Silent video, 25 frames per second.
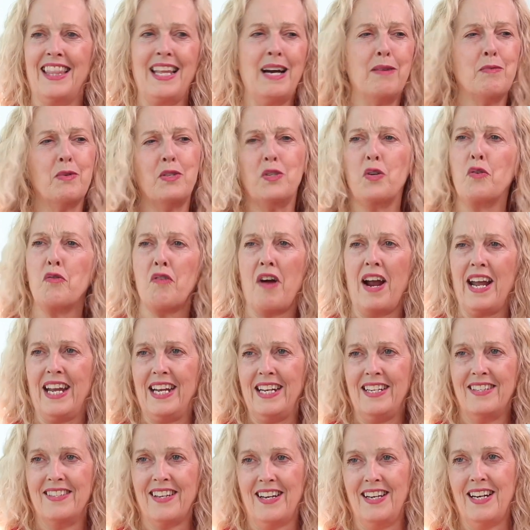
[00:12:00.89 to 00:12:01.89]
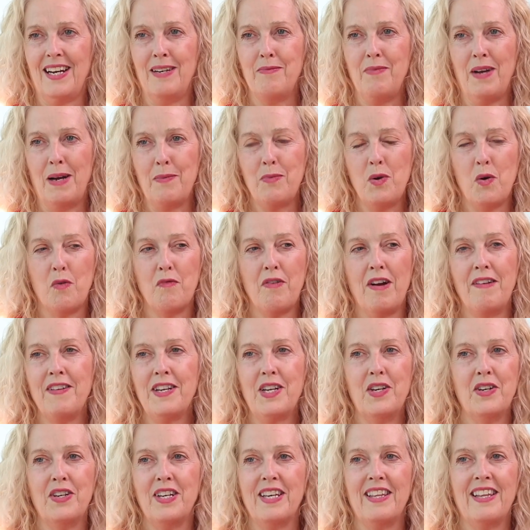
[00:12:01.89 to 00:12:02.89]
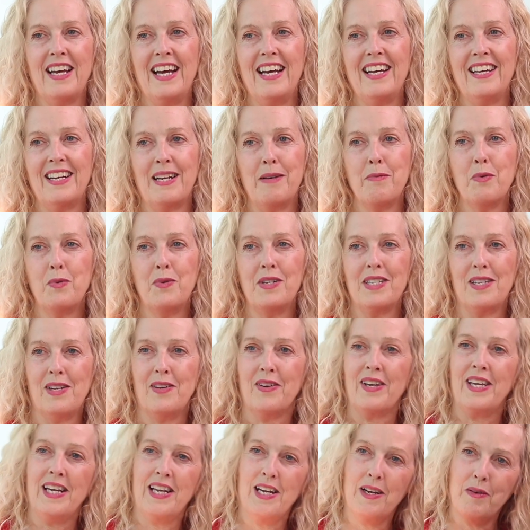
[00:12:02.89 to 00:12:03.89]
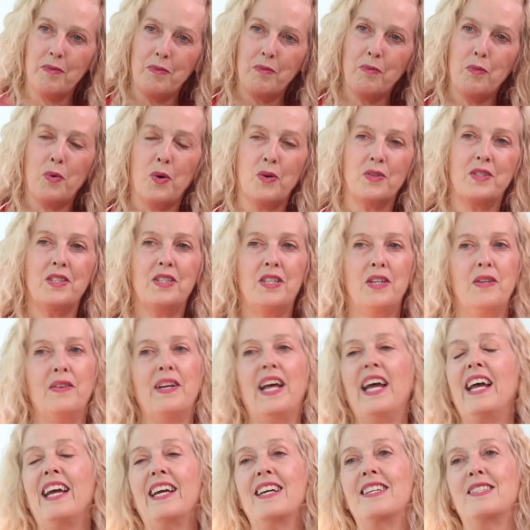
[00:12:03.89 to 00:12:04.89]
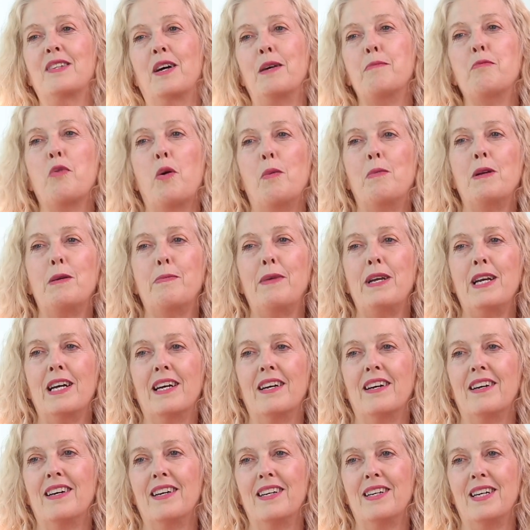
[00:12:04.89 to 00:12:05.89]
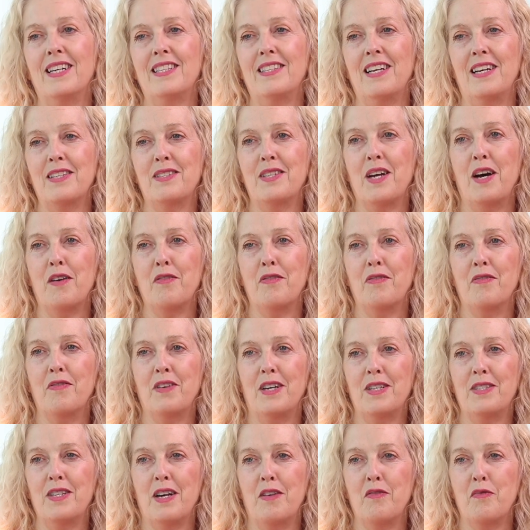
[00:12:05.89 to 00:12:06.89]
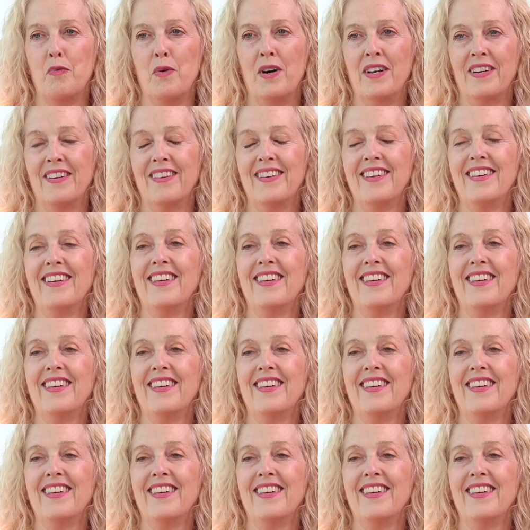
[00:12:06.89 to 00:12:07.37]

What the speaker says: That was great. I'm not very good at that. I'm always looking at what to do next. I'd probably be a tough one.